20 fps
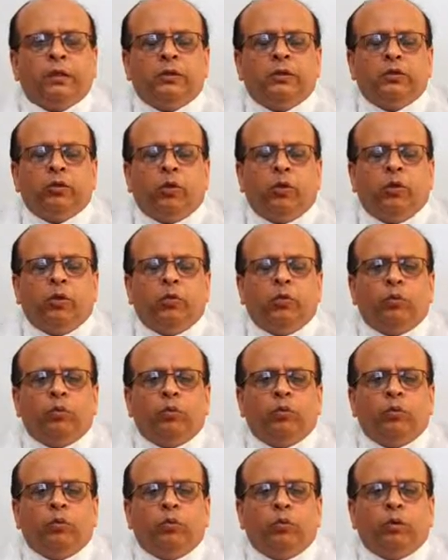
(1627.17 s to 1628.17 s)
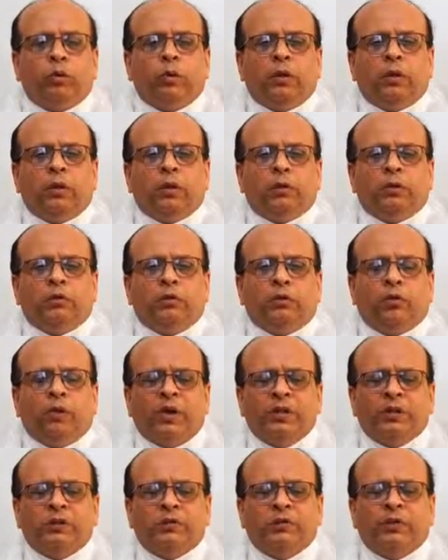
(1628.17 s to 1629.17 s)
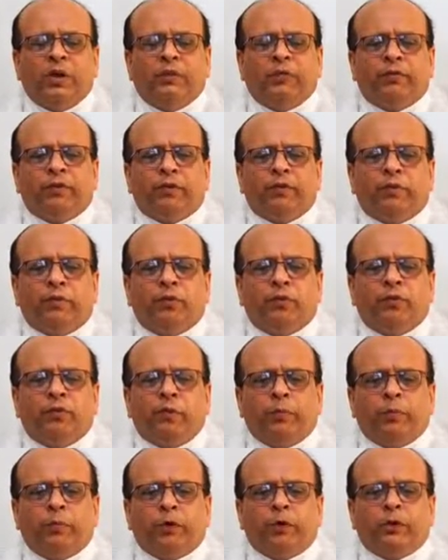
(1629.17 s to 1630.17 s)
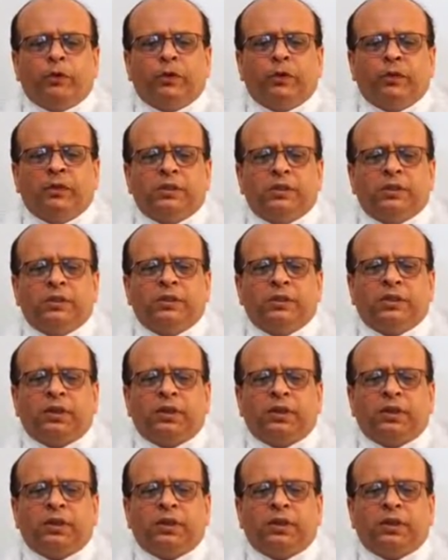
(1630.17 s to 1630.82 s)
So once we have removed the prosthesis,